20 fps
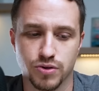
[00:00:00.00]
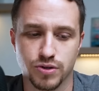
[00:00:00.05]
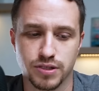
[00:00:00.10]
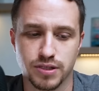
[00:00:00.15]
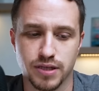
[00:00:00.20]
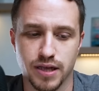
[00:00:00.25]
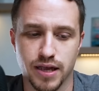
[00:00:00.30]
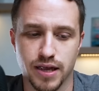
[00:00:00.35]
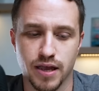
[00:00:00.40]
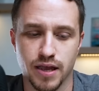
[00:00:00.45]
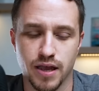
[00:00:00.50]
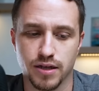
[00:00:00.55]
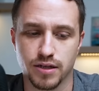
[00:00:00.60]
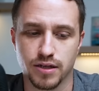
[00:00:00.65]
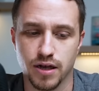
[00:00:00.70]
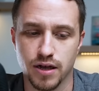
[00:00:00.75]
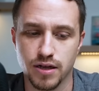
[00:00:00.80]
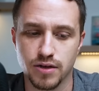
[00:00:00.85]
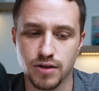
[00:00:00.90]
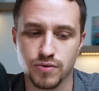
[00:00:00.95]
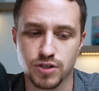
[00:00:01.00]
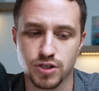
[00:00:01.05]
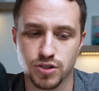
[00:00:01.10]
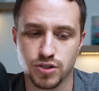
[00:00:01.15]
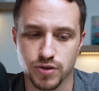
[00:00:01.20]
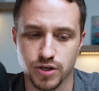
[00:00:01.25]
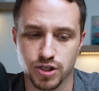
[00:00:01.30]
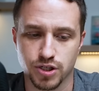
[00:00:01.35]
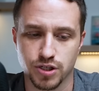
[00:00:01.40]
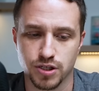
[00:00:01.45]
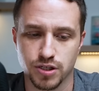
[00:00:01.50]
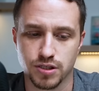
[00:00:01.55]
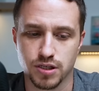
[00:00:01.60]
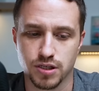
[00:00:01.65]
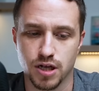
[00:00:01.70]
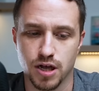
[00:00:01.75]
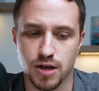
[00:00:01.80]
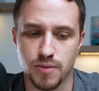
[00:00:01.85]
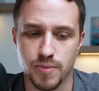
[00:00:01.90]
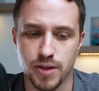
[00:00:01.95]
say, gun restrictions
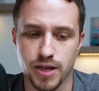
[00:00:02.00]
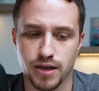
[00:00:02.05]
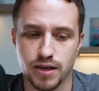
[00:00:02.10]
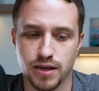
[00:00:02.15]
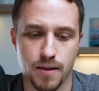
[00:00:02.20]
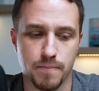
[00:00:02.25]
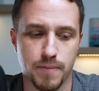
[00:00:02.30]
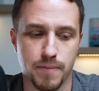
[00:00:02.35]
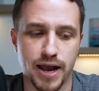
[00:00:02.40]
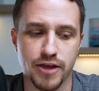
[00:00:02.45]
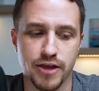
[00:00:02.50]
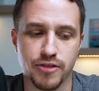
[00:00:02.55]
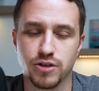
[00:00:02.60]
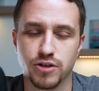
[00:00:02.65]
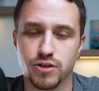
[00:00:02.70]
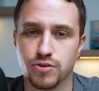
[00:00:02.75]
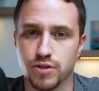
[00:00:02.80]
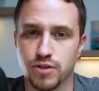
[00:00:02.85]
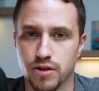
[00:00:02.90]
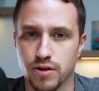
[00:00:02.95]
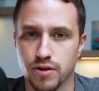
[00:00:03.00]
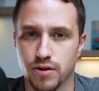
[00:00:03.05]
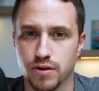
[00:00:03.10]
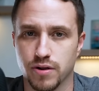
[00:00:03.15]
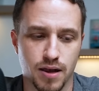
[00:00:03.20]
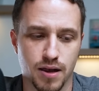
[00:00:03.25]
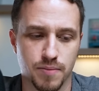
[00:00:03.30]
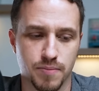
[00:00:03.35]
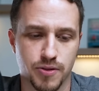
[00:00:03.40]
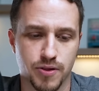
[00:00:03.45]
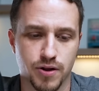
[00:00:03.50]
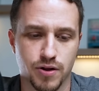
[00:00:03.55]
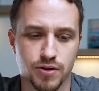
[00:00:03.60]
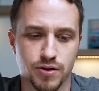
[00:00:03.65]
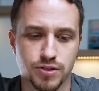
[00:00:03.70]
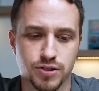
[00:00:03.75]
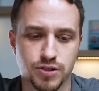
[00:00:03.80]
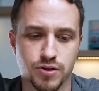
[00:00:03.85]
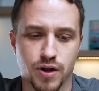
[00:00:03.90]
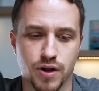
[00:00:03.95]
coming by the new year. But then
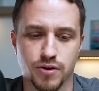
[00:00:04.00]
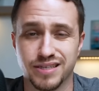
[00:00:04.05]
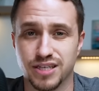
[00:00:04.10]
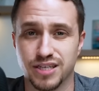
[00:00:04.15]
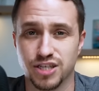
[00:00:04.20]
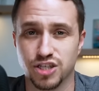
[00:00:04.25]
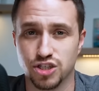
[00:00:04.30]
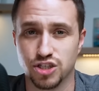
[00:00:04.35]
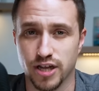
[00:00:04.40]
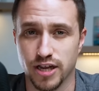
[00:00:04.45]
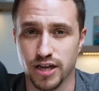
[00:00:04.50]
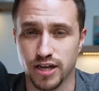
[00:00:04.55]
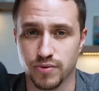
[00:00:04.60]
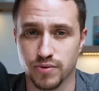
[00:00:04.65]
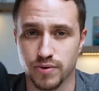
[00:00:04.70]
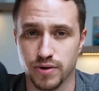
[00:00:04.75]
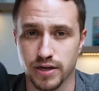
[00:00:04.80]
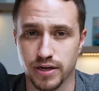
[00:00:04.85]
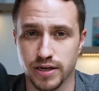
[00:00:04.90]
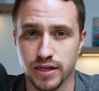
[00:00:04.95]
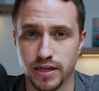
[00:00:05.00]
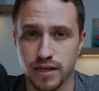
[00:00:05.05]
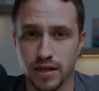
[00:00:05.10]
also I heard in January.